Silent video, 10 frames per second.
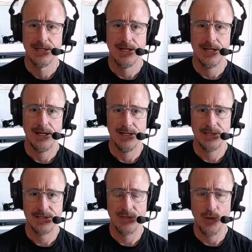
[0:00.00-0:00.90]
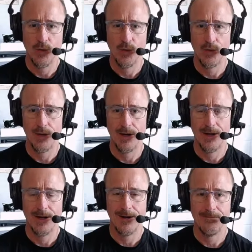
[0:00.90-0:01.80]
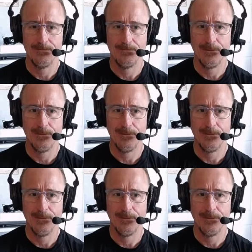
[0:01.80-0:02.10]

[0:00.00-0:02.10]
Uh, so um,